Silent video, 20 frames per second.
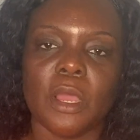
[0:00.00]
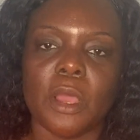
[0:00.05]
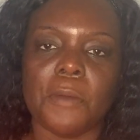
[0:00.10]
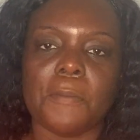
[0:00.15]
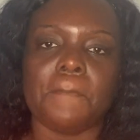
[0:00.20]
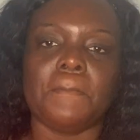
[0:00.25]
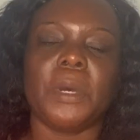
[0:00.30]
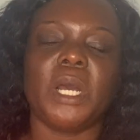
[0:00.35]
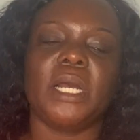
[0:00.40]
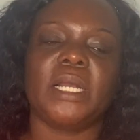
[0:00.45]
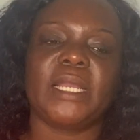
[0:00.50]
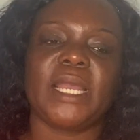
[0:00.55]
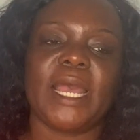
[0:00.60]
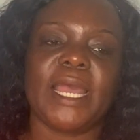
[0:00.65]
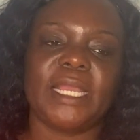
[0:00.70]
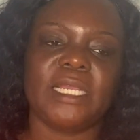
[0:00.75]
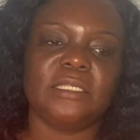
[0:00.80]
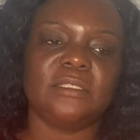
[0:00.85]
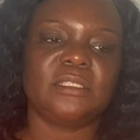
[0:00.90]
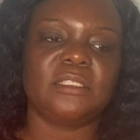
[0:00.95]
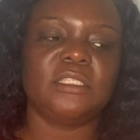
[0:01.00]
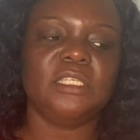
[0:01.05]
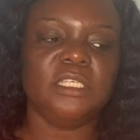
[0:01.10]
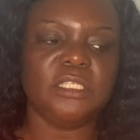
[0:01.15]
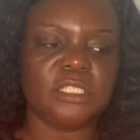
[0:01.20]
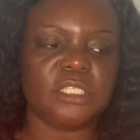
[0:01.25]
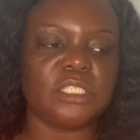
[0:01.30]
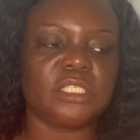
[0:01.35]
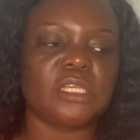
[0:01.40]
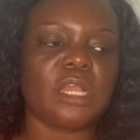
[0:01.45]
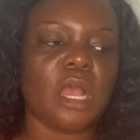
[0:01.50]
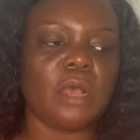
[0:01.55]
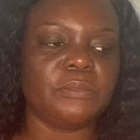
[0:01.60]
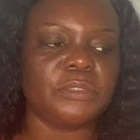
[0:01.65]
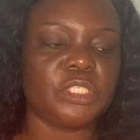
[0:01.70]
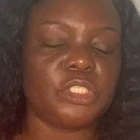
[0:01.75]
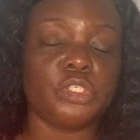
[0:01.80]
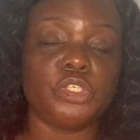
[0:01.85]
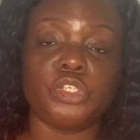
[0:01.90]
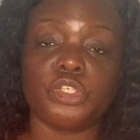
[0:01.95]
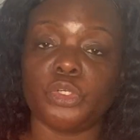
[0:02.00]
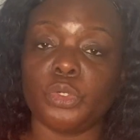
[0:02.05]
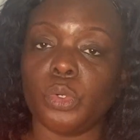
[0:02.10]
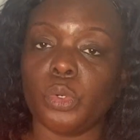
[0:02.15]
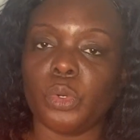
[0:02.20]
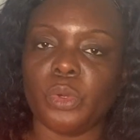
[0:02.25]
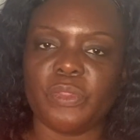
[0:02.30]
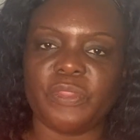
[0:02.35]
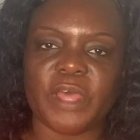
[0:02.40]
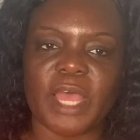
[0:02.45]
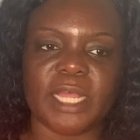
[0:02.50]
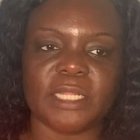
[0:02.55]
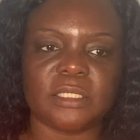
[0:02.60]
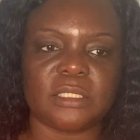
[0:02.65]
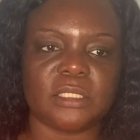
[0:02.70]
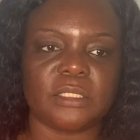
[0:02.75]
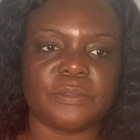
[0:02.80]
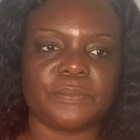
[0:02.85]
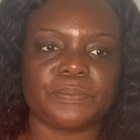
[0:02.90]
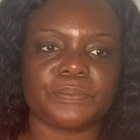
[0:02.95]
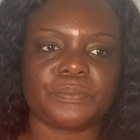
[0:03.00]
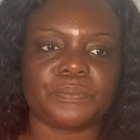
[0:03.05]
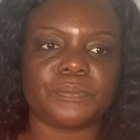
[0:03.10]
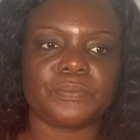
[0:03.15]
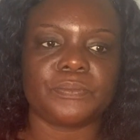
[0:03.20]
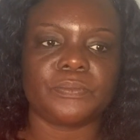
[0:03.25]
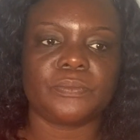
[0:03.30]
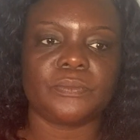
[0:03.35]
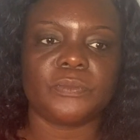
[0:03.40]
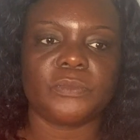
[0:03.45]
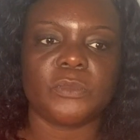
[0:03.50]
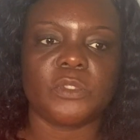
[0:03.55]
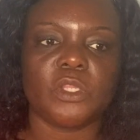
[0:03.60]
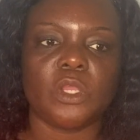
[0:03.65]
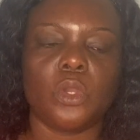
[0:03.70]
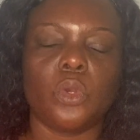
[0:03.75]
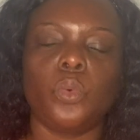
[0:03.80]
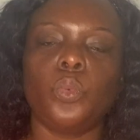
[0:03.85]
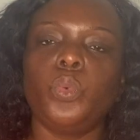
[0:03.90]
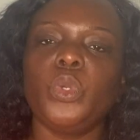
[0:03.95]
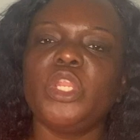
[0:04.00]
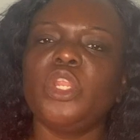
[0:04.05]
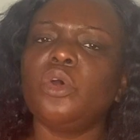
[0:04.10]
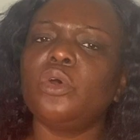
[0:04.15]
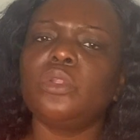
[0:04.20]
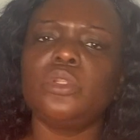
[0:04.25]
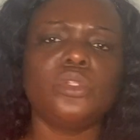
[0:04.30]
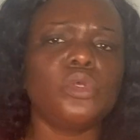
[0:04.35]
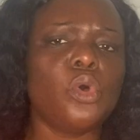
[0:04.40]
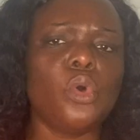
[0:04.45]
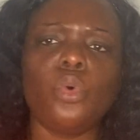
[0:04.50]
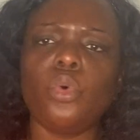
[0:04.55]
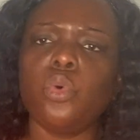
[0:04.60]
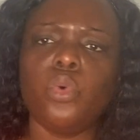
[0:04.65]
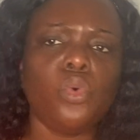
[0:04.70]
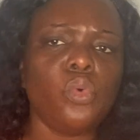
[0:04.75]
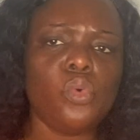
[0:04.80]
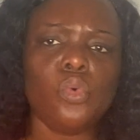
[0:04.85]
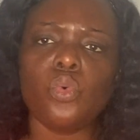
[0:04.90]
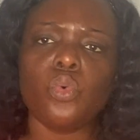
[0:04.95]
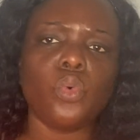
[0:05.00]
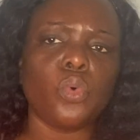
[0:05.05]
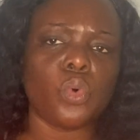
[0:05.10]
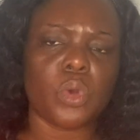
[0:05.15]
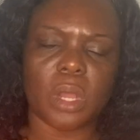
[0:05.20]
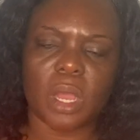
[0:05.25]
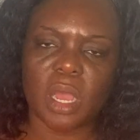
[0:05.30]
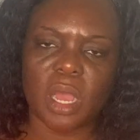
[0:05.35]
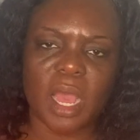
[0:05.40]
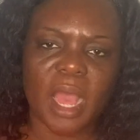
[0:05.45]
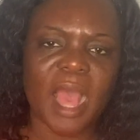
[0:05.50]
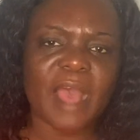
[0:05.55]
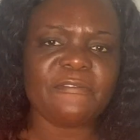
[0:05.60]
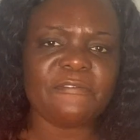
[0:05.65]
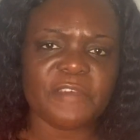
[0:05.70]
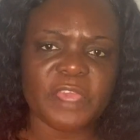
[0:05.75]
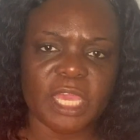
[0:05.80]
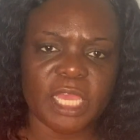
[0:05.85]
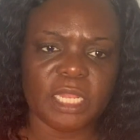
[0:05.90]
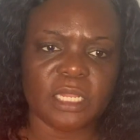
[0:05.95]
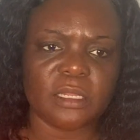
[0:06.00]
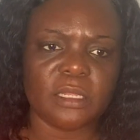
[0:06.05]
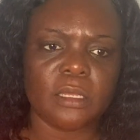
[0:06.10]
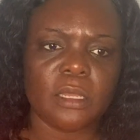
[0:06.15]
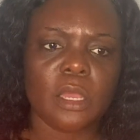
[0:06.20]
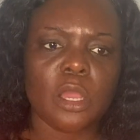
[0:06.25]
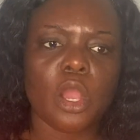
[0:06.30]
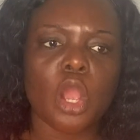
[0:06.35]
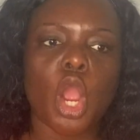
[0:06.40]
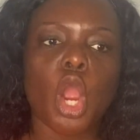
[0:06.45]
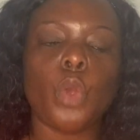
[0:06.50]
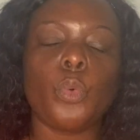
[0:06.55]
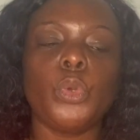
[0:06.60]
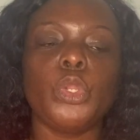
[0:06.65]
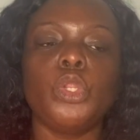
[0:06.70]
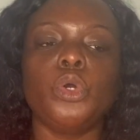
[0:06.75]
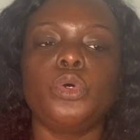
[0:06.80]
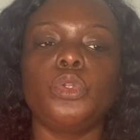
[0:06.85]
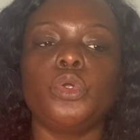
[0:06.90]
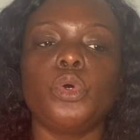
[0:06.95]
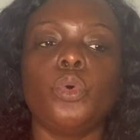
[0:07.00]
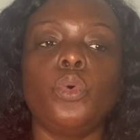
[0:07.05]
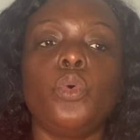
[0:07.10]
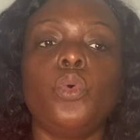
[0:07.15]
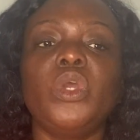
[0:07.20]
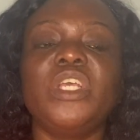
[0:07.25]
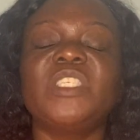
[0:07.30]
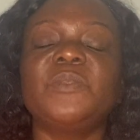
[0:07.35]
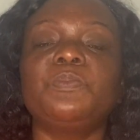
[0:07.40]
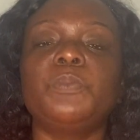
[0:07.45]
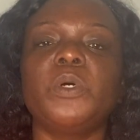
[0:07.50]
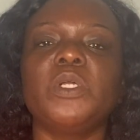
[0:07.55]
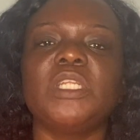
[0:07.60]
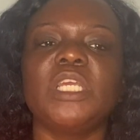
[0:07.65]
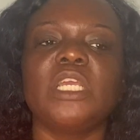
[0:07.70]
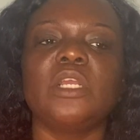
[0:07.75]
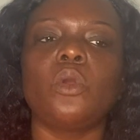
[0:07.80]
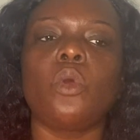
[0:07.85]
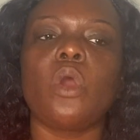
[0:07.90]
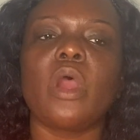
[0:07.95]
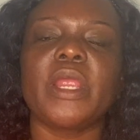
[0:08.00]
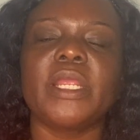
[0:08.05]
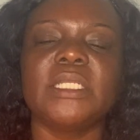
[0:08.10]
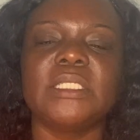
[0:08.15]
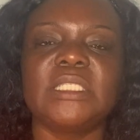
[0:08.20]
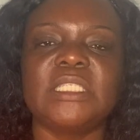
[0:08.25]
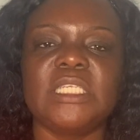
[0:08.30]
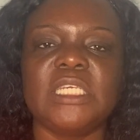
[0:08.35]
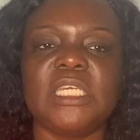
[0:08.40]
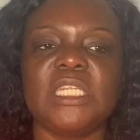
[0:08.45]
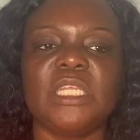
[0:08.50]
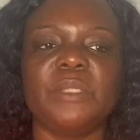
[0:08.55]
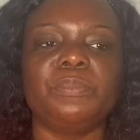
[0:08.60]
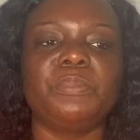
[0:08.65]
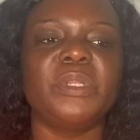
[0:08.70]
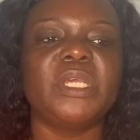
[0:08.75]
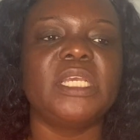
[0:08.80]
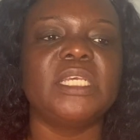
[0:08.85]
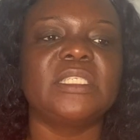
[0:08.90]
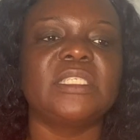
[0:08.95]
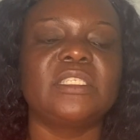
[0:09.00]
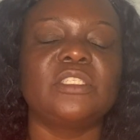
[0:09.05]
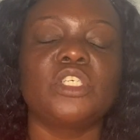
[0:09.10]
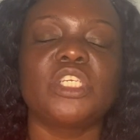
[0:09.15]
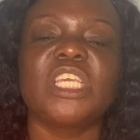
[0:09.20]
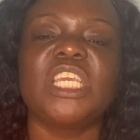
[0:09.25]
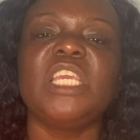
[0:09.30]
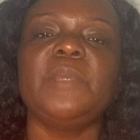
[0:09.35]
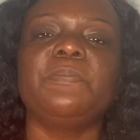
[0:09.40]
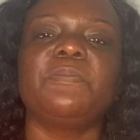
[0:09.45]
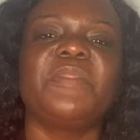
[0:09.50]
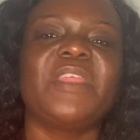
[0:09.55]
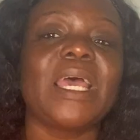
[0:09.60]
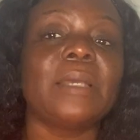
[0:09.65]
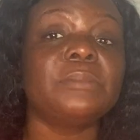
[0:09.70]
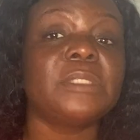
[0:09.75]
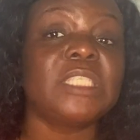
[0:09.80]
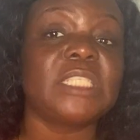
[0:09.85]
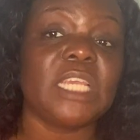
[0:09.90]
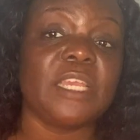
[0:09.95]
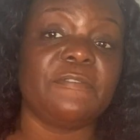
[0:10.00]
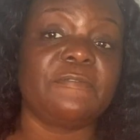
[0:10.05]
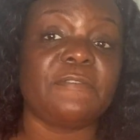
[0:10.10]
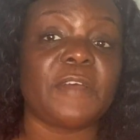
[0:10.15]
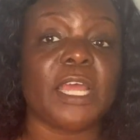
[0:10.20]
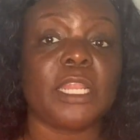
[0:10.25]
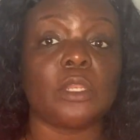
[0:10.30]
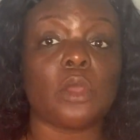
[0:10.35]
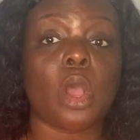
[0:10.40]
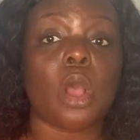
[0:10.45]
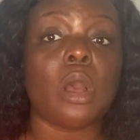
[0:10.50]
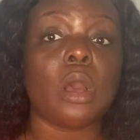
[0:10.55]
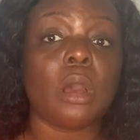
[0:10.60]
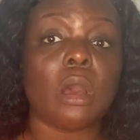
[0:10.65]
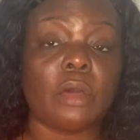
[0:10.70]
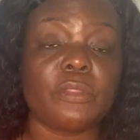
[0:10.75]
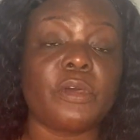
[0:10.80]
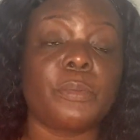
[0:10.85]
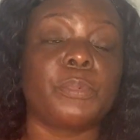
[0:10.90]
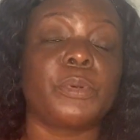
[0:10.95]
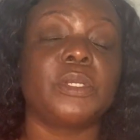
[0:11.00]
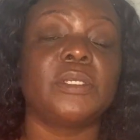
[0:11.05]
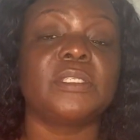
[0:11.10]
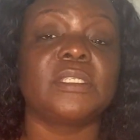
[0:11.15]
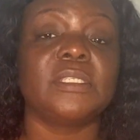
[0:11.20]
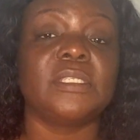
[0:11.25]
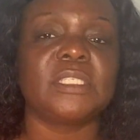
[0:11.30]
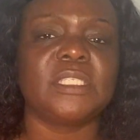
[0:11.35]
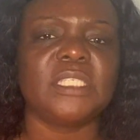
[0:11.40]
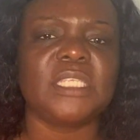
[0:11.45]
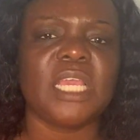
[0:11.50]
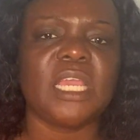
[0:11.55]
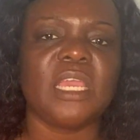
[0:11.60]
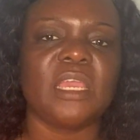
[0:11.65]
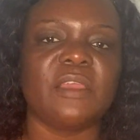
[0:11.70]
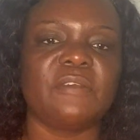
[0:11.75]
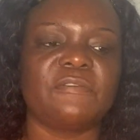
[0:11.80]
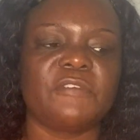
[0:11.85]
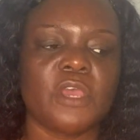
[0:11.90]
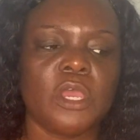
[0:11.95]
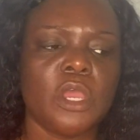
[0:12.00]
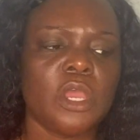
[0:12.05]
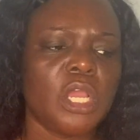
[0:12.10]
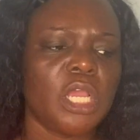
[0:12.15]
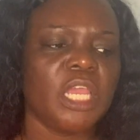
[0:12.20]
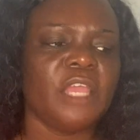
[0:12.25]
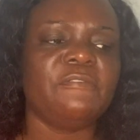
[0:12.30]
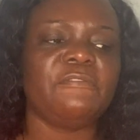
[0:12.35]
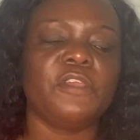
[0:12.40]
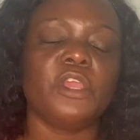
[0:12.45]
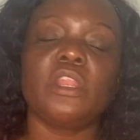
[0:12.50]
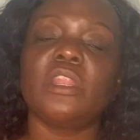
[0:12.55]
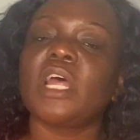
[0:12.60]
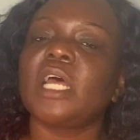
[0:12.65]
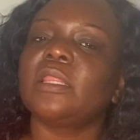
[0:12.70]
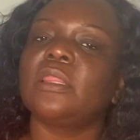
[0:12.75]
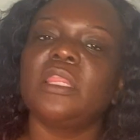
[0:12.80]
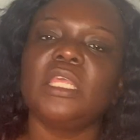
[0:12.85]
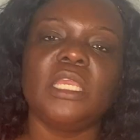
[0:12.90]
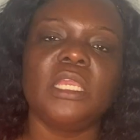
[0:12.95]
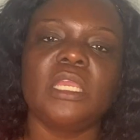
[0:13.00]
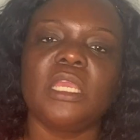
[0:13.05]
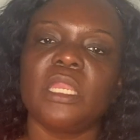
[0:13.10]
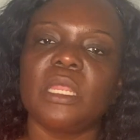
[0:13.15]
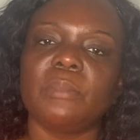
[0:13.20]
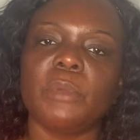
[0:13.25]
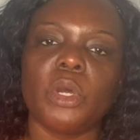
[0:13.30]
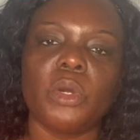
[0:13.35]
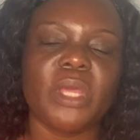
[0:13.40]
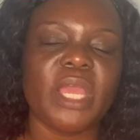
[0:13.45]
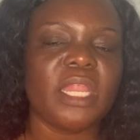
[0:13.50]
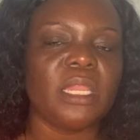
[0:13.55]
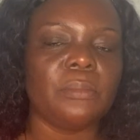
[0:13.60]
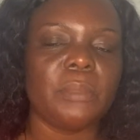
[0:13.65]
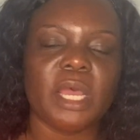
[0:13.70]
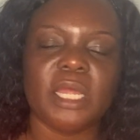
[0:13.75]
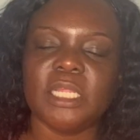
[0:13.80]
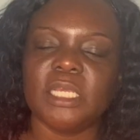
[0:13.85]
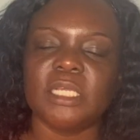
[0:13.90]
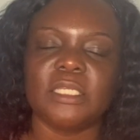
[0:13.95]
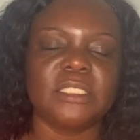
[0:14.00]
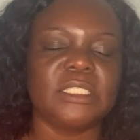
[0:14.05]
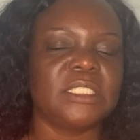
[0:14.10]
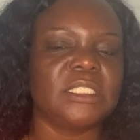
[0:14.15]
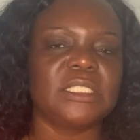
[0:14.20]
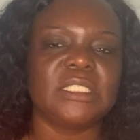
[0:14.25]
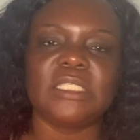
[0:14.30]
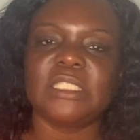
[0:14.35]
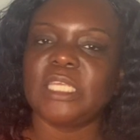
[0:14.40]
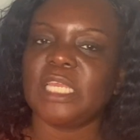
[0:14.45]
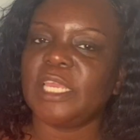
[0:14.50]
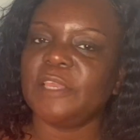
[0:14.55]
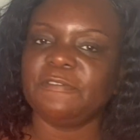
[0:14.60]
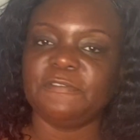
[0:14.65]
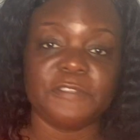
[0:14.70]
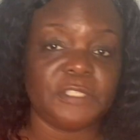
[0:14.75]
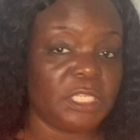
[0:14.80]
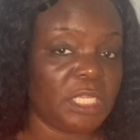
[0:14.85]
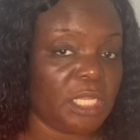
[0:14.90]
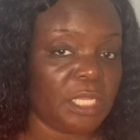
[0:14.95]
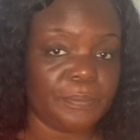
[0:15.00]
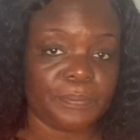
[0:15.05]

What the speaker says: But guys, this comes to show that we don't know who have it, or we don't know who is put in quarantine in place to keep them safe and other persons safe. If you're not thinking about anybody else's safety,